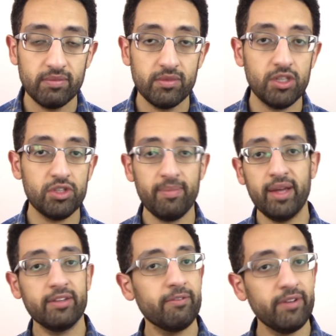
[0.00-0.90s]
Teach a
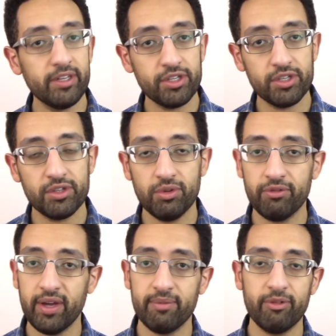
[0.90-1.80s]
man to fish, you
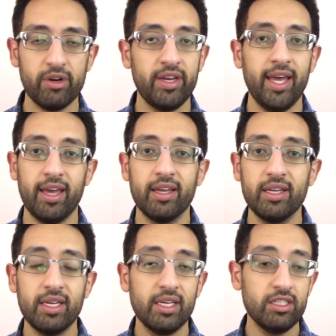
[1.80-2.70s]
fed him for a day.
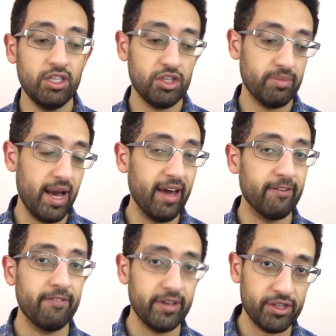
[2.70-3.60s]
Teach him how to
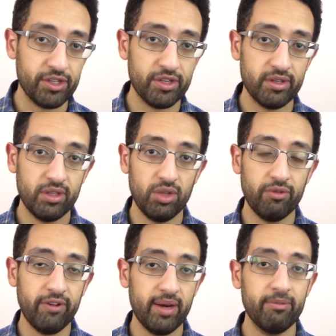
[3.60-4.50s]
fish, you
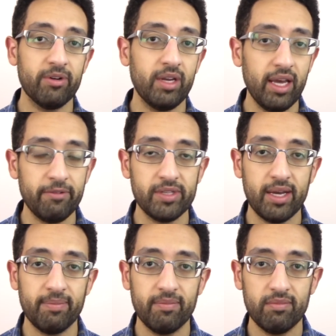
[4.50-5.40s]
fed him for a
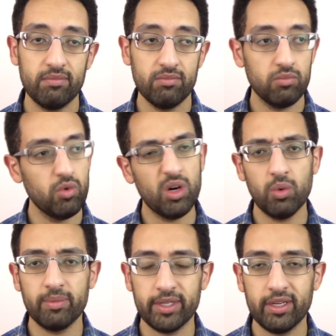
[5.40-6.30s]
lifetime, or a
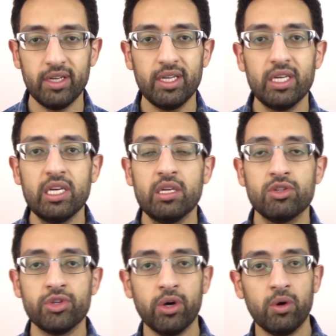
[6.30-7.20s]
woman.
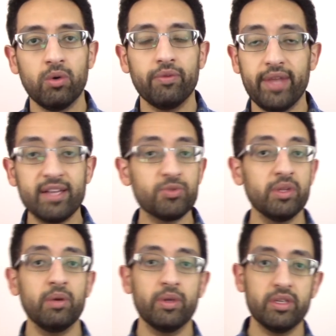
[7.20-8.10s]
So that's
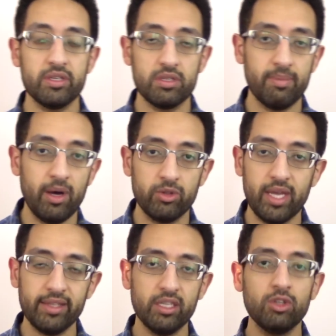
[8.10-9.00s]
really what this is about.
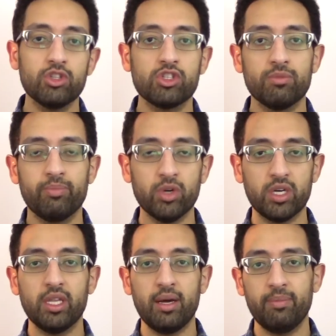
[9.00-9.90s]
Andalus Book
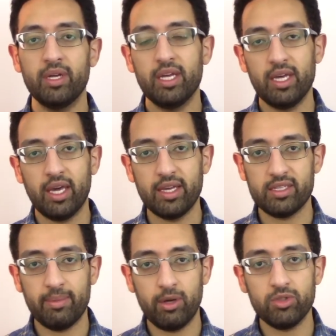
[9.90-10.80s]
Club is
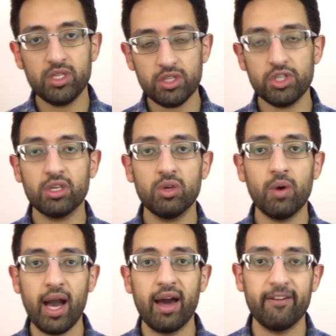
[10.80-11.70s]
about teaching you
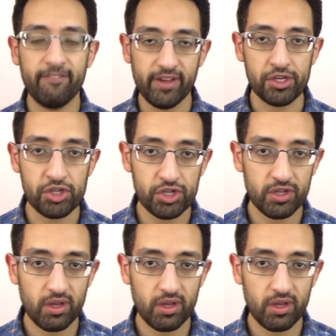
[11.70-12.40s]
how to fish.